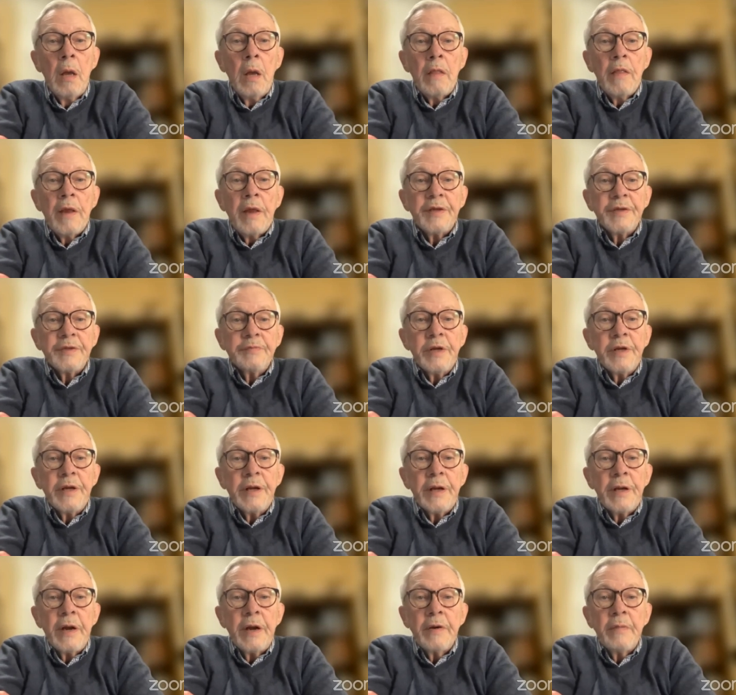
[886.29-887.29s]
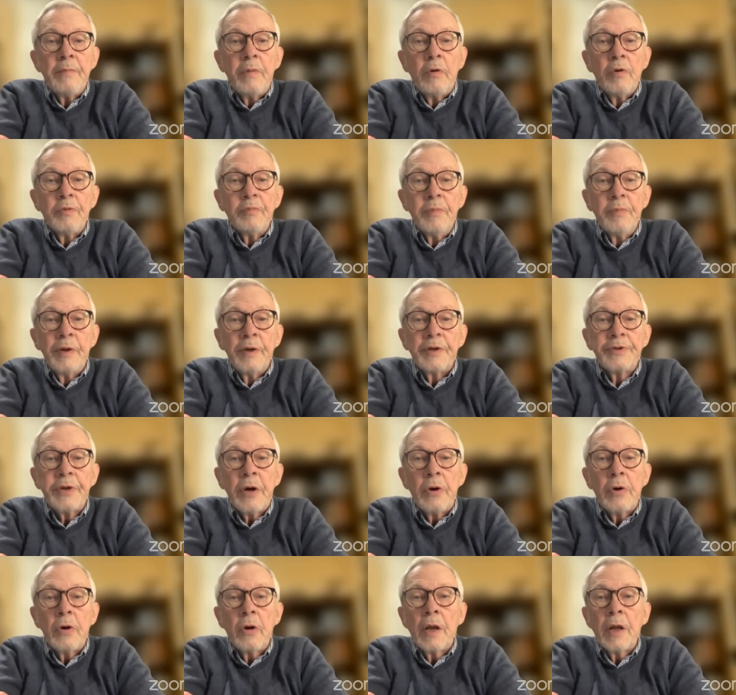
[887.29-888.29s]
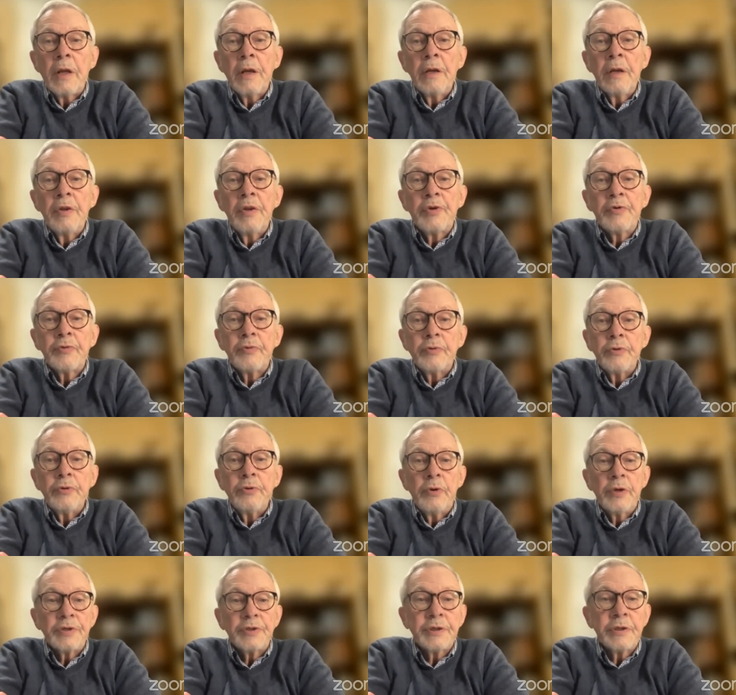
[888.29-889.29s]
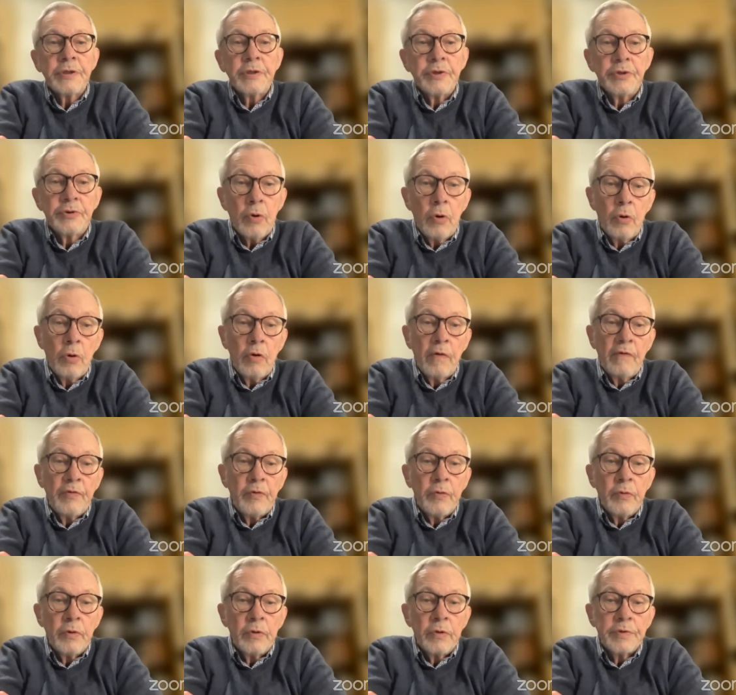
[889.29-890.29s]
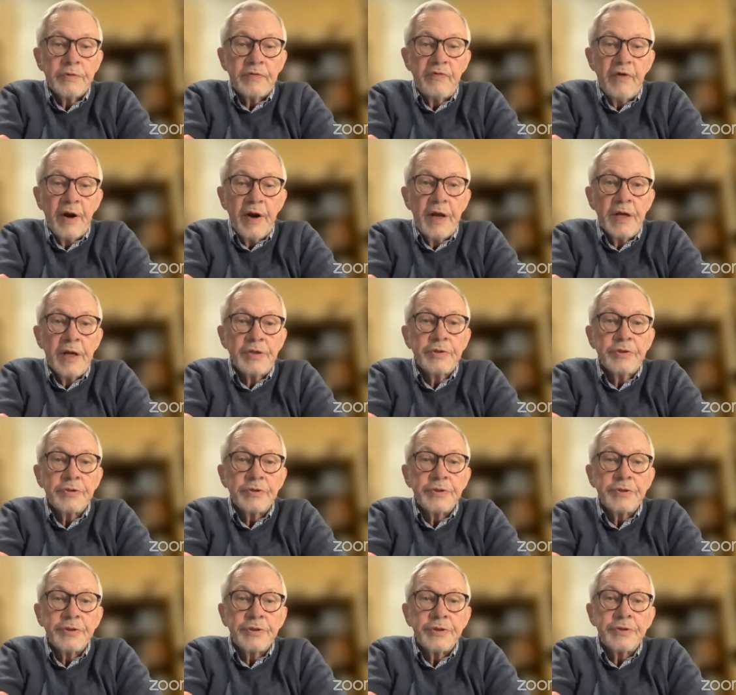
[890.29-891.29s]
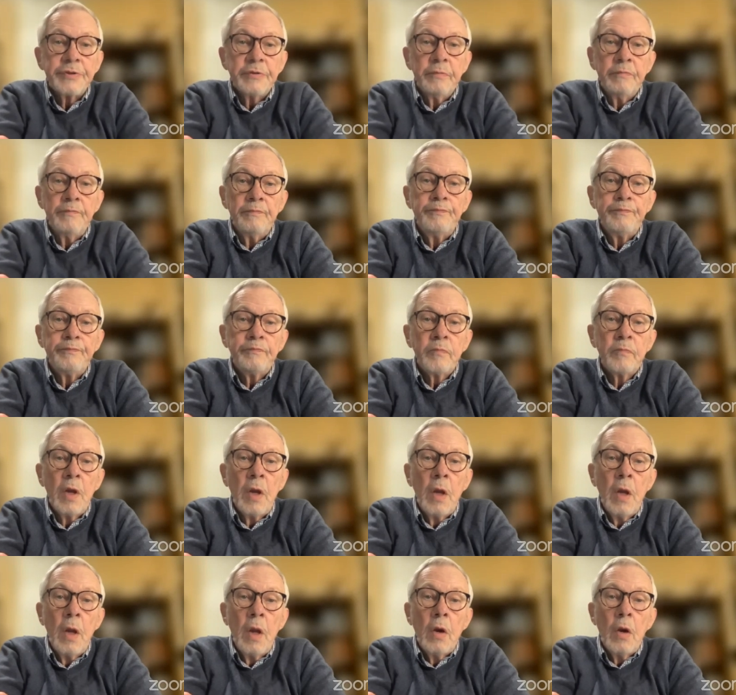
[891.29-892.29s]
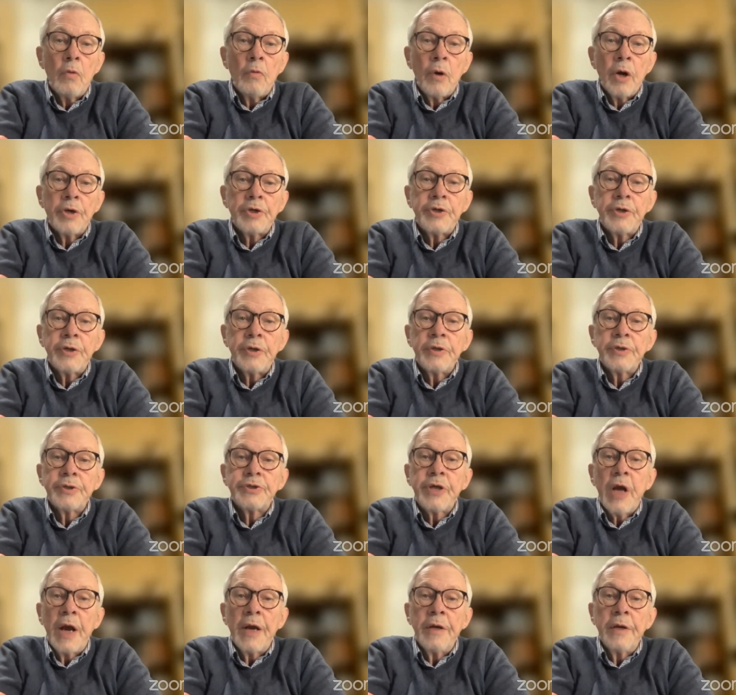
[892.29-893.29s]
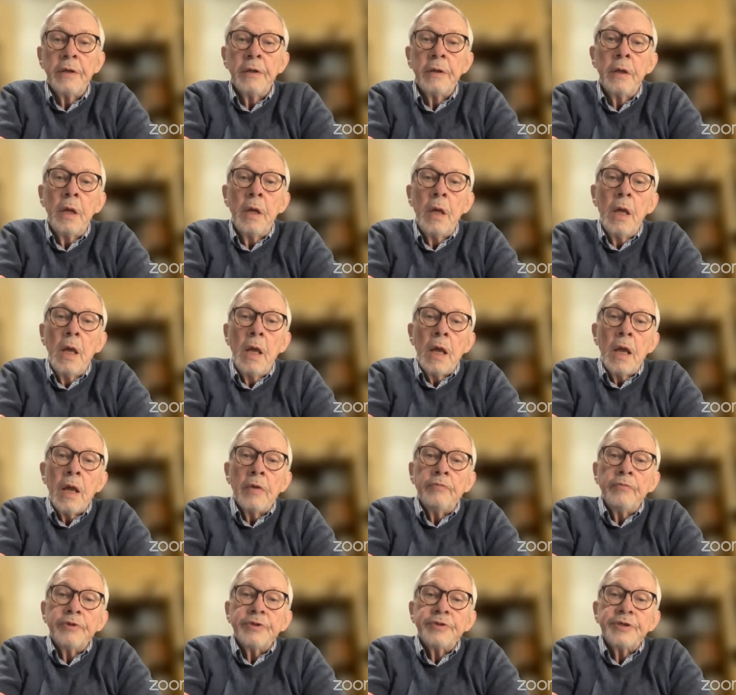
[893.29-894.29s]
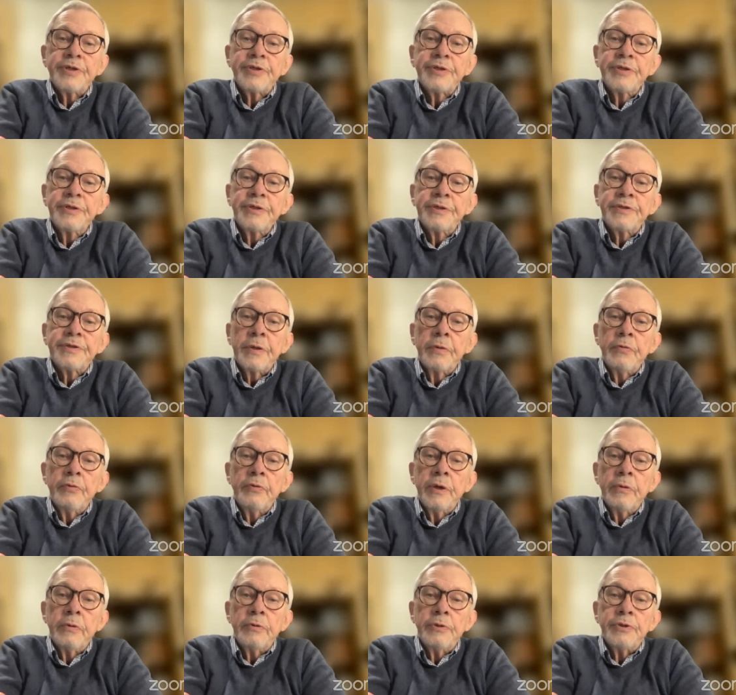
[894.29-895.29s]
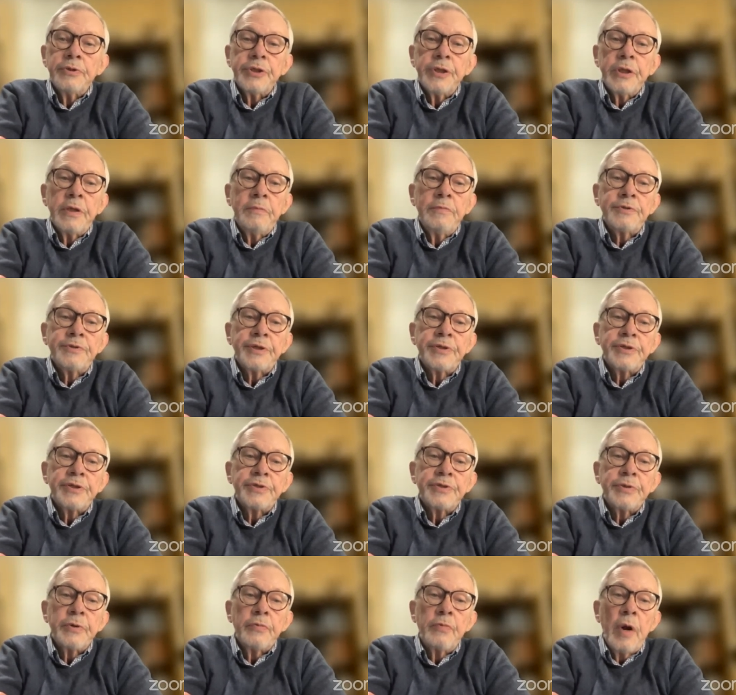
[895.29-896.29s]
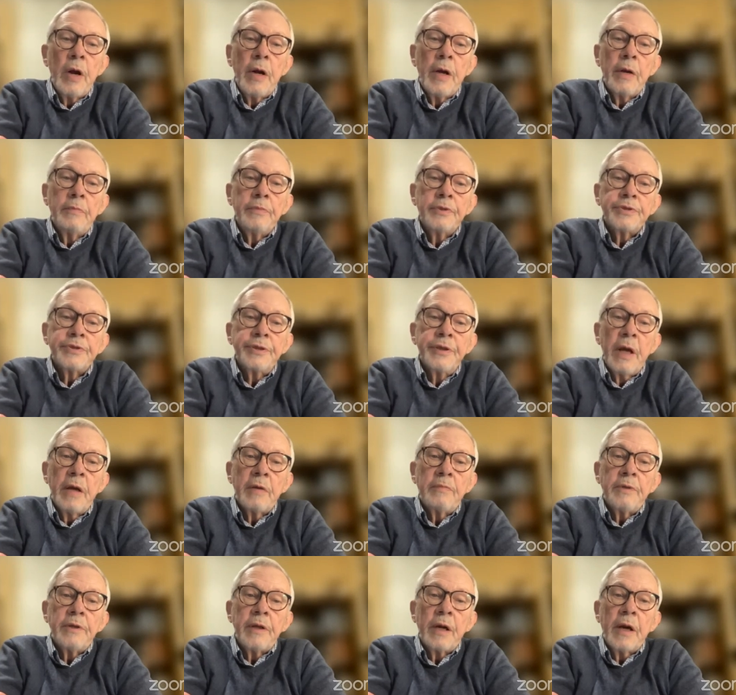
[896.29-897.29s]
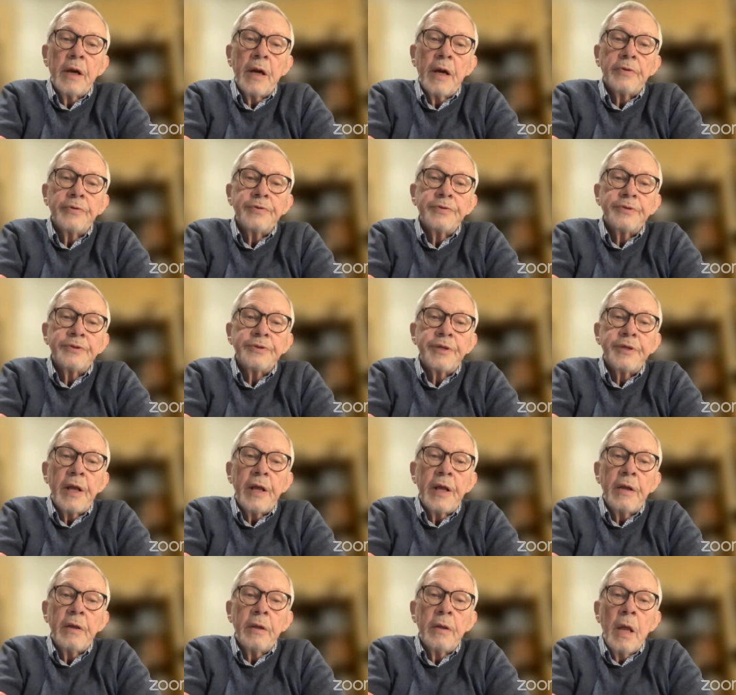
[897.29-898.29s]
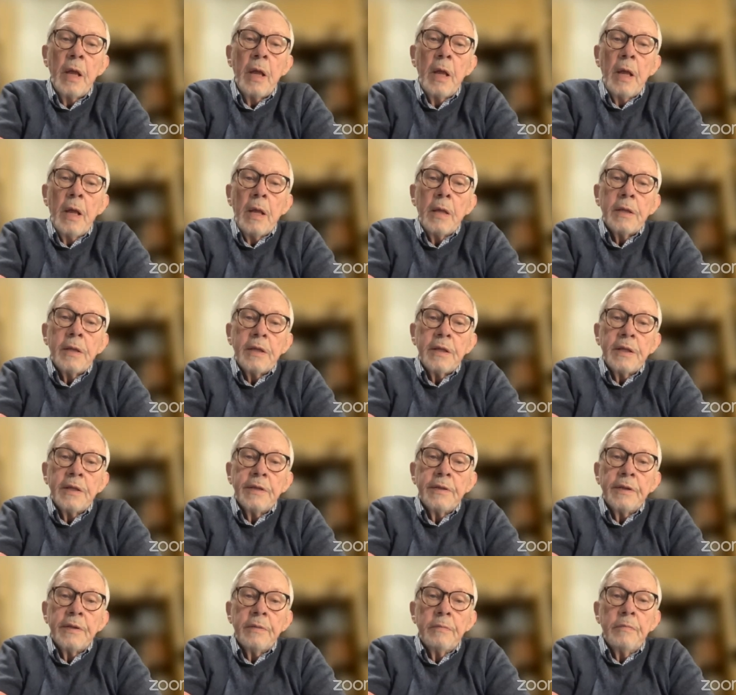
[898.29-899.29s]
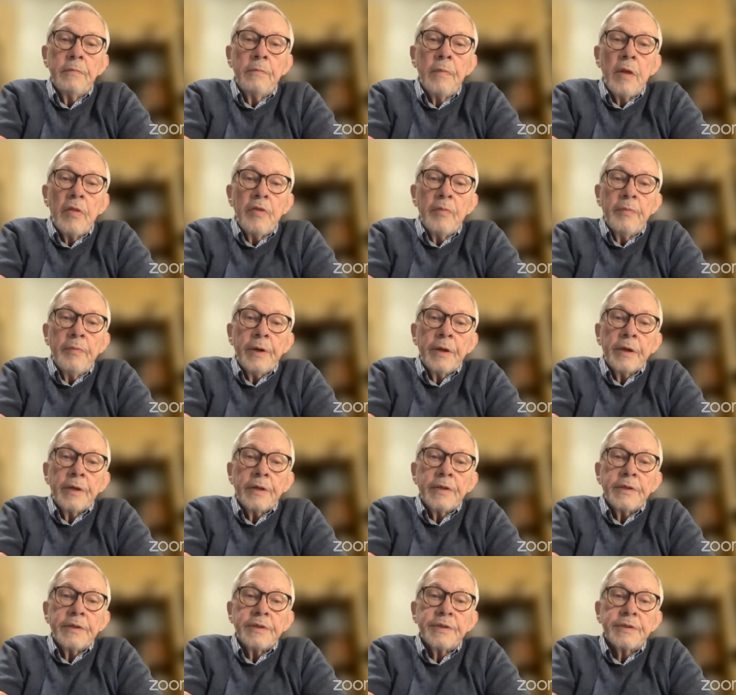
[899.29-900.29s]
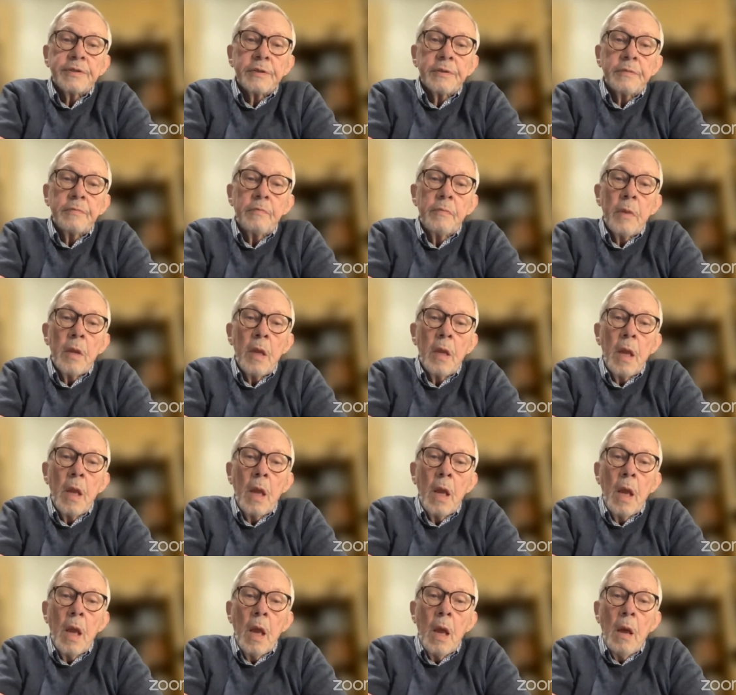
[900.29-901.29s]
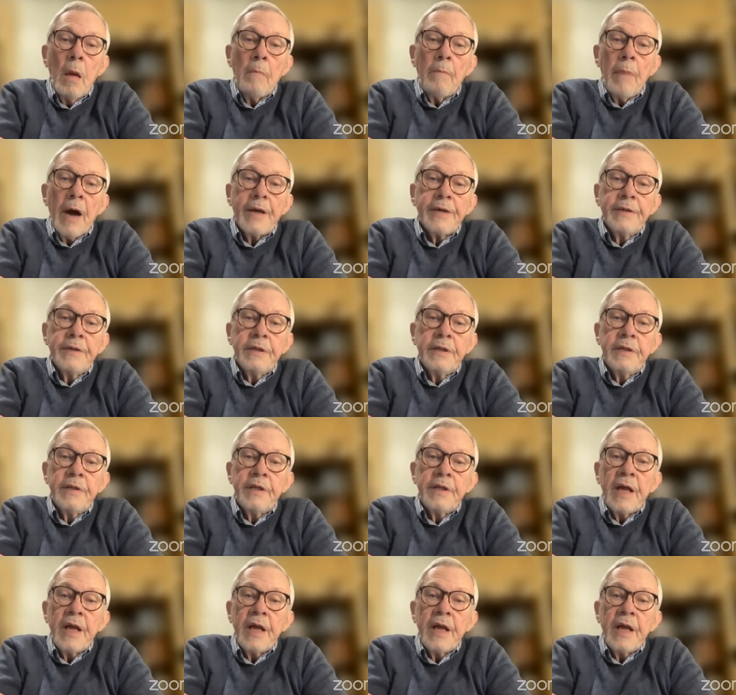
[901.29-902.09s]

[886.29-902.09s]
that is mediated both militarily and through U.S. control of the world's financial system. Russia, China, and resistant re regimes such as Iran must not be allowed to stay in the Middle East. Biden in the